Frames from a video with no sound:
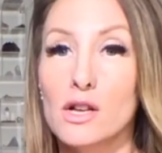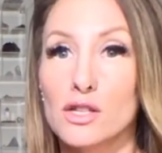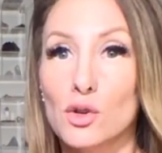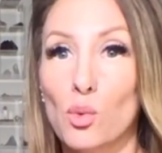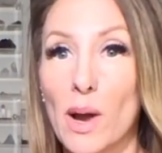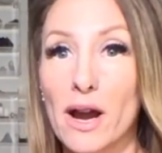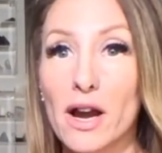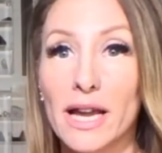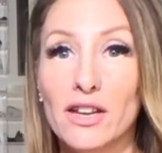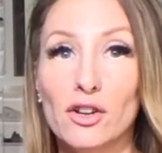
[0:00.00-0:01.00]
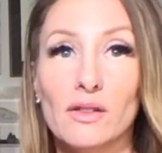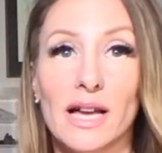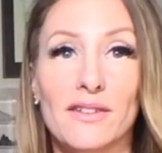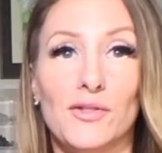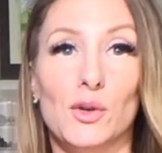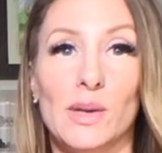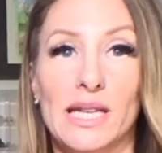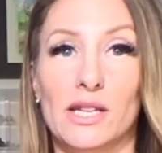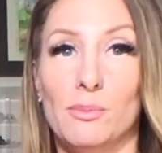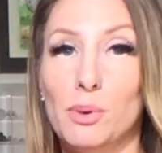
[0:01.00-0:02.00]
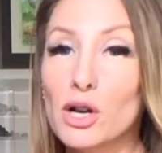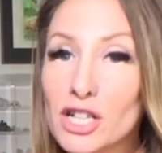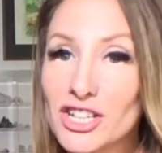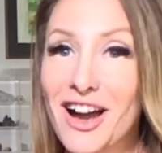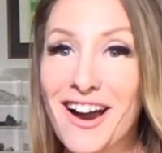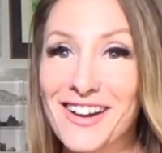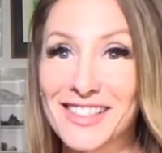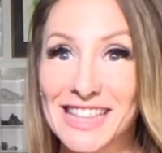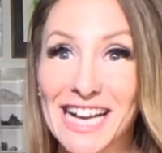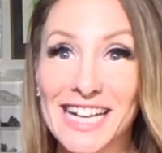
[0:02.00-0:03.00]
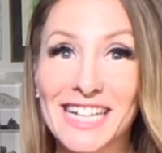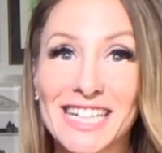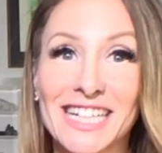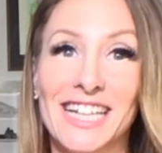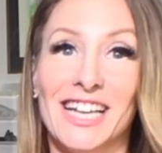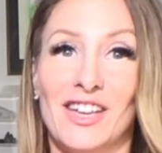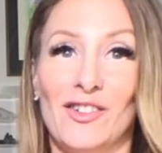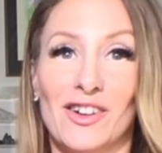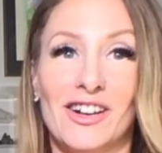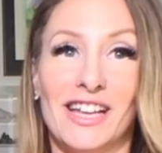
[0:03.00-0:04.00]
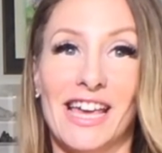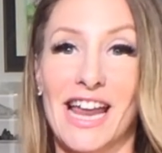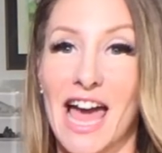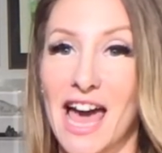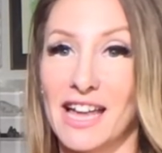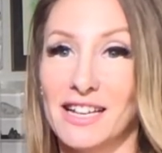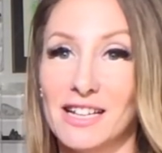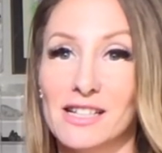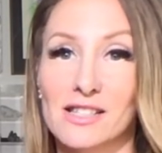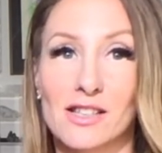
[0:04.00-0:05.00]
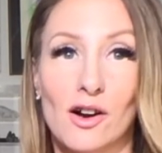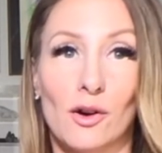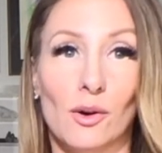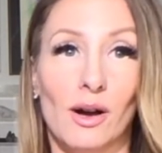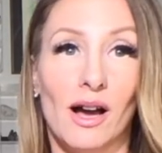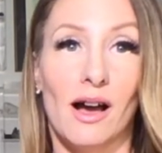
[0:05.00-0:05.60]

So, where in your life do we need to push our luck? in order to get ahead. So,